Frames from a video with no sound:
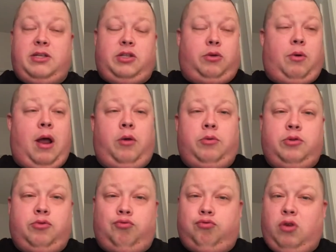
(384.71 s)
The crowd was
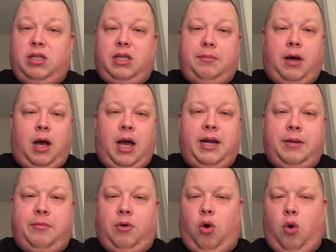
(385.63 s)
really behind
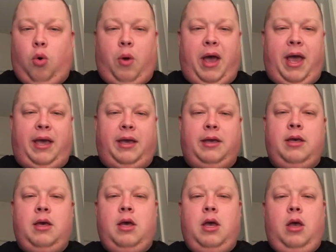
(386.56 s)
him the whole way,
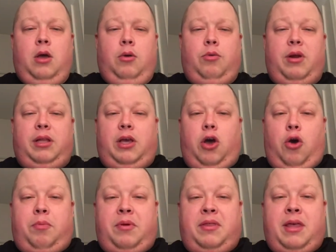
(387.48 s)
really
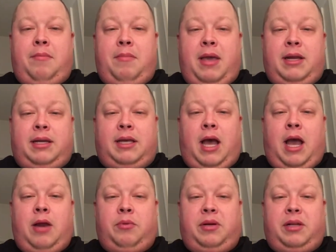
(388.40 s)
hoping that
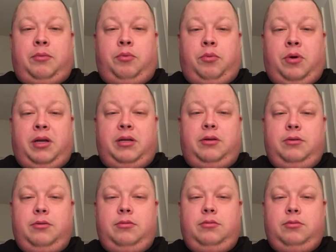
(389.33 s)
Mankind would
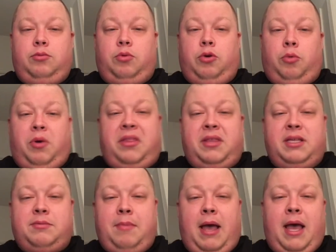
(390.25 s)
win
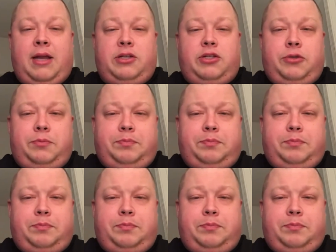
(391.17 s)
this match.